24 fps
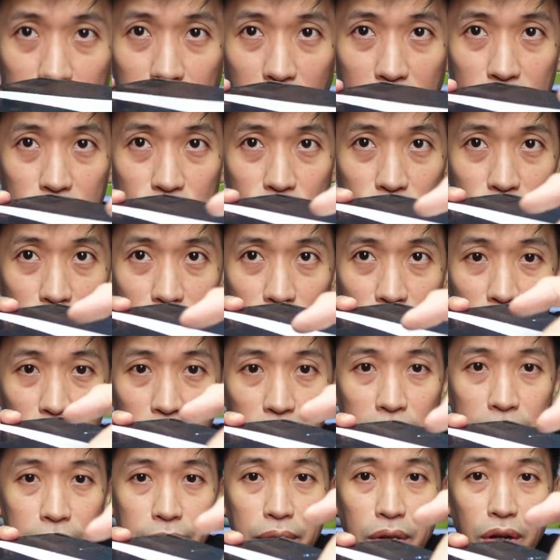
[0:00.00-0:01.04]
texture
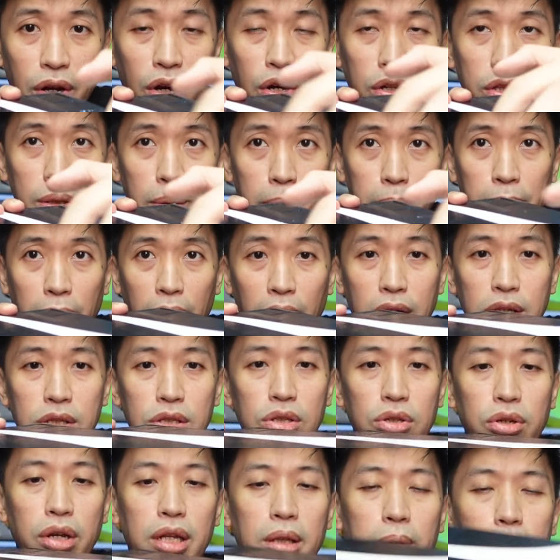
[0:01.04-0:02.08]
on the box
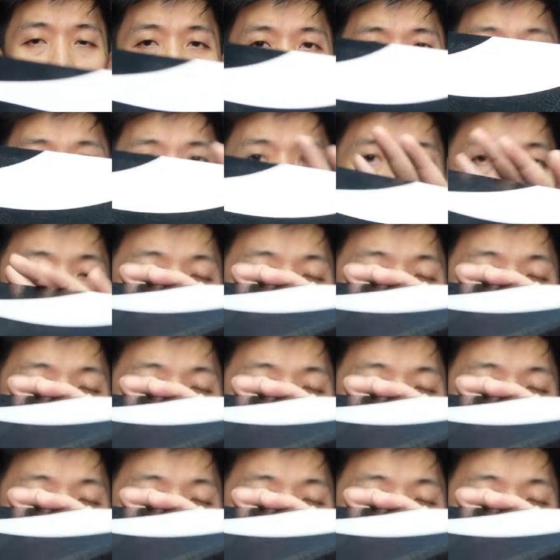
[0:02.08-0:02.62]
to it, but it's a